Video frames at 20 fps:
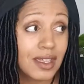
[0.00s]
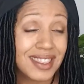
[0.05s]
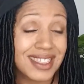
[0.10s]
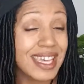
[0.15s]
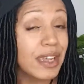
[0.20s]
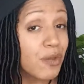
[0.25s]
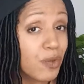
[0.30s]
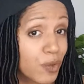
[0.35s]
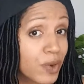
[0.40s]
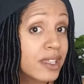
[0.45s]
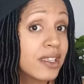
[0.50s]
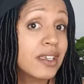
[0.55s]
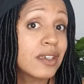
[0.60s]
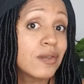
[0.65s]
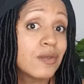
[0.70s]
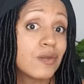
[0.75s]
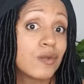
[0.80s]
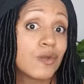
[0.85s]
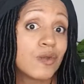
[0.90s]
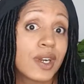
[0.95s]
that
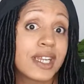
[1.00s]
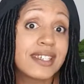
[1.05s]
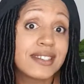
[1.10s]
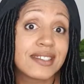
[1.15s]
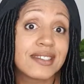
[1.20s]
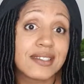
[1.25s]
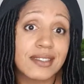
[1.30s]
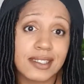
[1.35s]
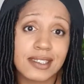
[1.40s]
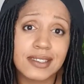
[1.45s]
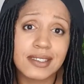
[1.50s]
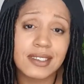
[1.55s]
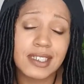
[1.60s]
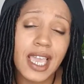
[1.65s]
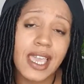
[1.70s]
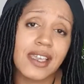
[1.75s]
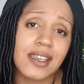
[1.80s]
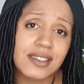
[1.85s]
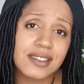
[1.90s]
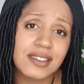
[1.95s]
really raises the
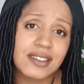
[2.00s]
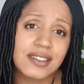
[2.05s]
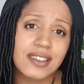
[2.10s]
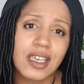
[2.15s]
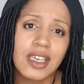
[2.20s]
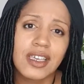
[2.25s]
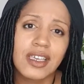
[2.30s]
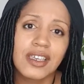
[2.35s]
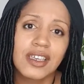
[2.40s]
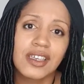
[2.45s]
stakes.